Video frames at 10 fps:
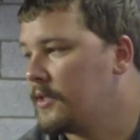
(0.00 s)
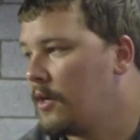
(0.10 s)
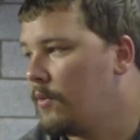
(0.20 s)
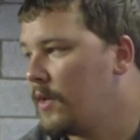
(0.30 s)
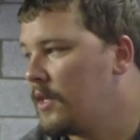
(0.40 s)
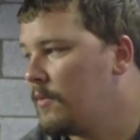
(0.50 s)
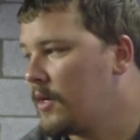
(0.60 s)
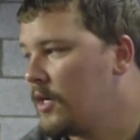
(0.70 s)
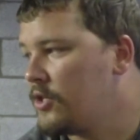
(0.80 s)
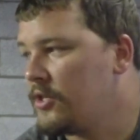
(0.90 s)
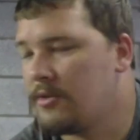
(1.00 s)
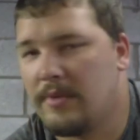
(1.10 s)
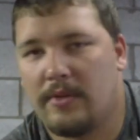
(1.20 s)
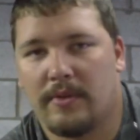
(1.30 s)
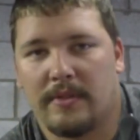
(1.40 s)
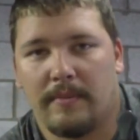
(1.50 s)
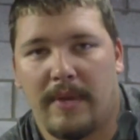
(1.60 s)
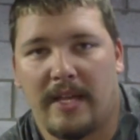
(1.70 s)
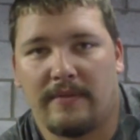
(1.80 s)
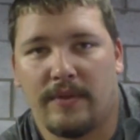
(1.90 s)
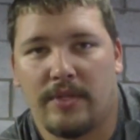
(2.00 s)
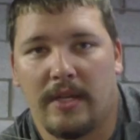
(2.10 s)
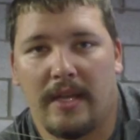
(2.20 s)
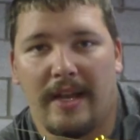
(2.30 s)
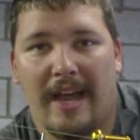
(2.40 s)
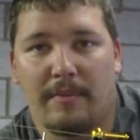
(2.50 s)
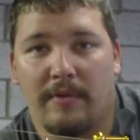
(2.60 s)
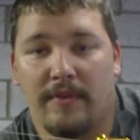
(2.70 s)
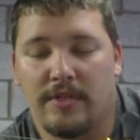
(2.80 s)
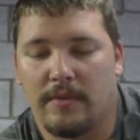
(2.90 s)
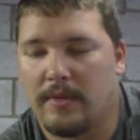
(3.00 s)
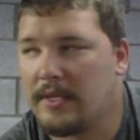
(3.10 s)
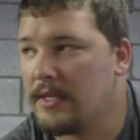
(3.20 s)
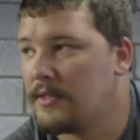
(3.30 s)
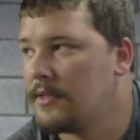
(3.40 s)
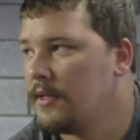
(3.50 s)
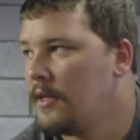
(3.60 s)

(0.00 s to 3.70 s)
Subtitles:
go with it because she's going to be doing some bass fishing and hybrid fishing with this.